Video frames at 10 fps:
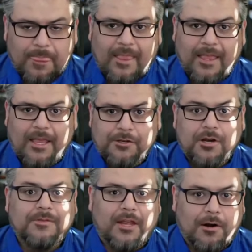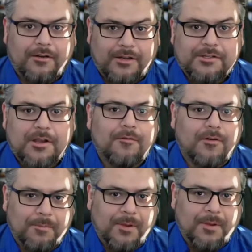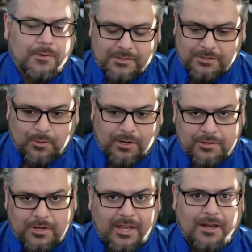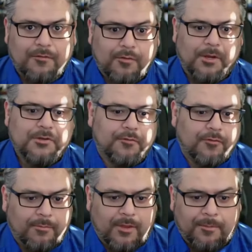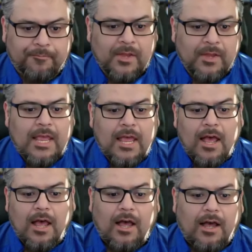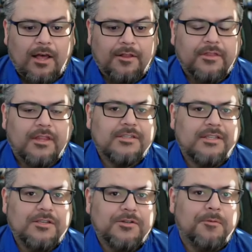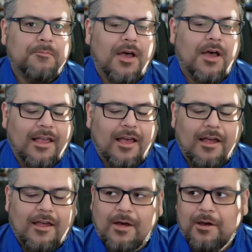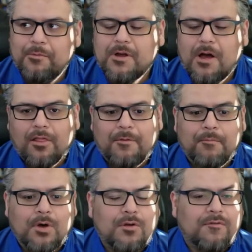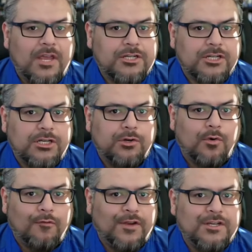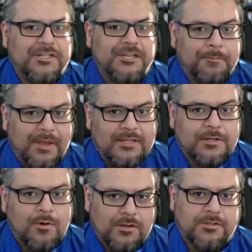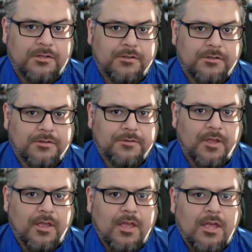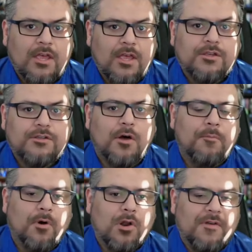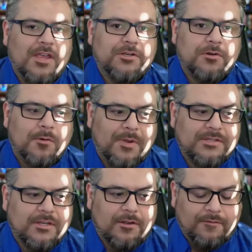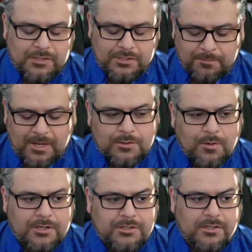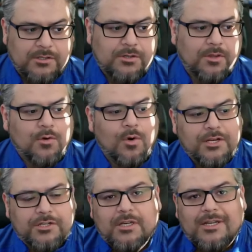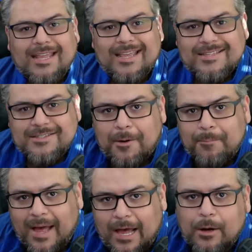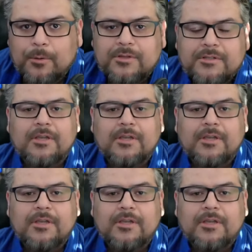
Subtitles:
that are discovery-based questions, where you're trying to get information from them. These are, I would call them motivation or vision-based questions. So motivation or vision-based questions. So the question is about